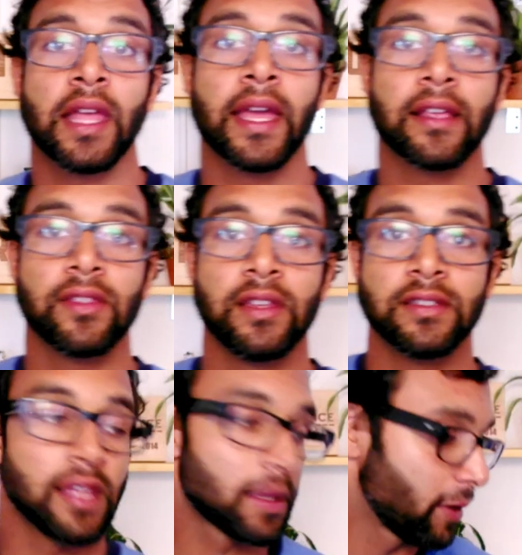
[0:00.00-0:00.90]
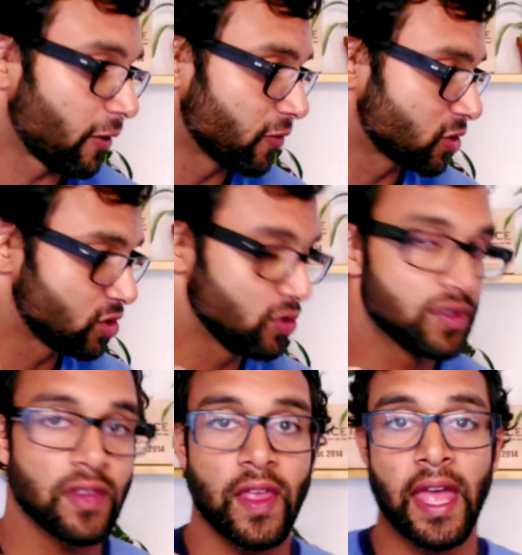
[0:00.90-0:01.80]
like these like barefoot
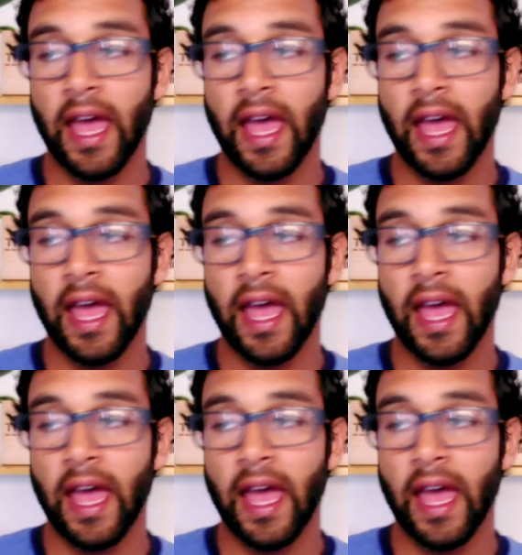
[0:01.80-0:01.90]
shoes that they